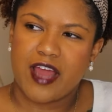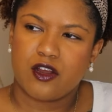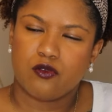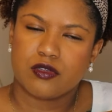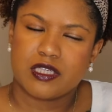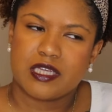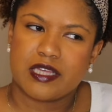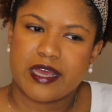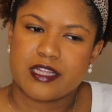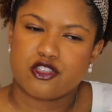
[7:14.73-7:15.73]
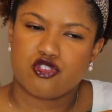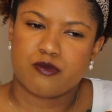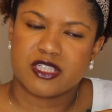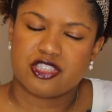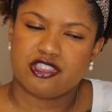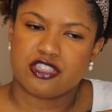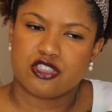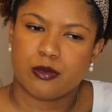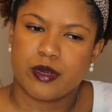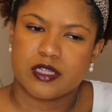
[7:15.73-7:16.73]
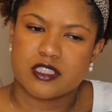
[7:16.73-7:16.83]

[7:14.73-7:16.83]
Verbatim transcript: I don't really get too much gingerbread.